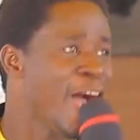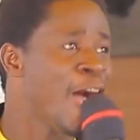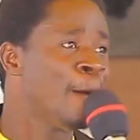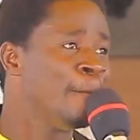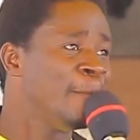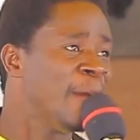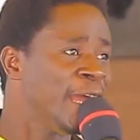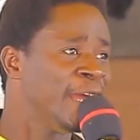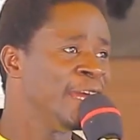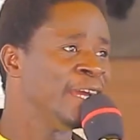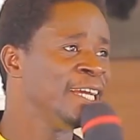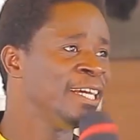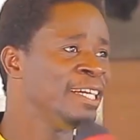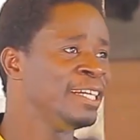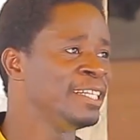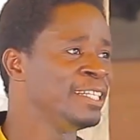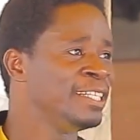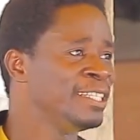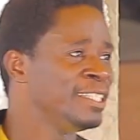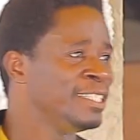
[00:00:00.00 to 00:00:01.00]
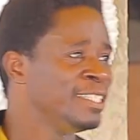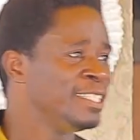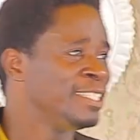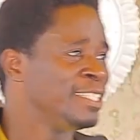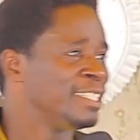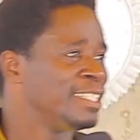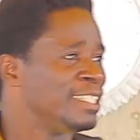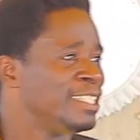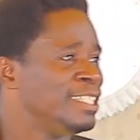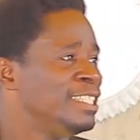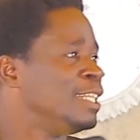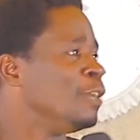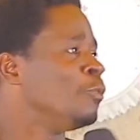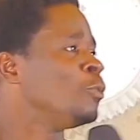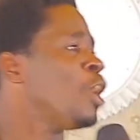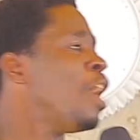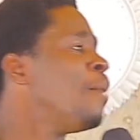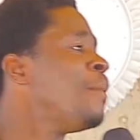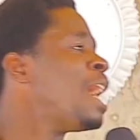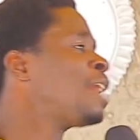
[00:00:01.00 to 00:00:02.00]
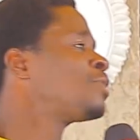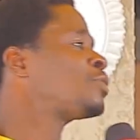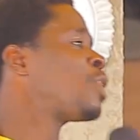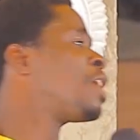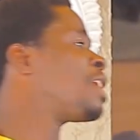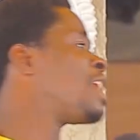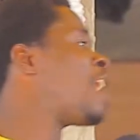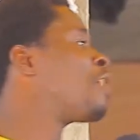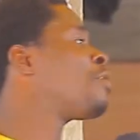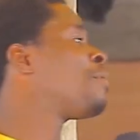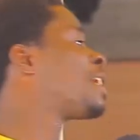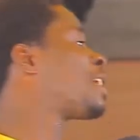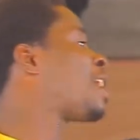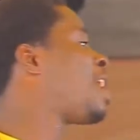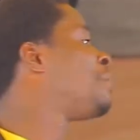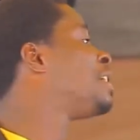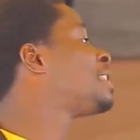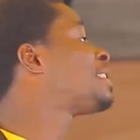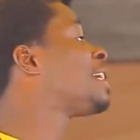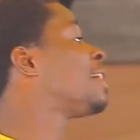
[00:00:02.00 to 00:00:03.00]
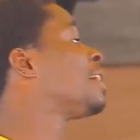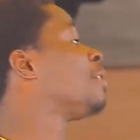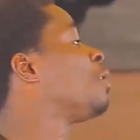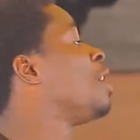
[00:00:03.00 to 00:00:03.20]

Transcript: Amen. Nti Roma so na na me ka me se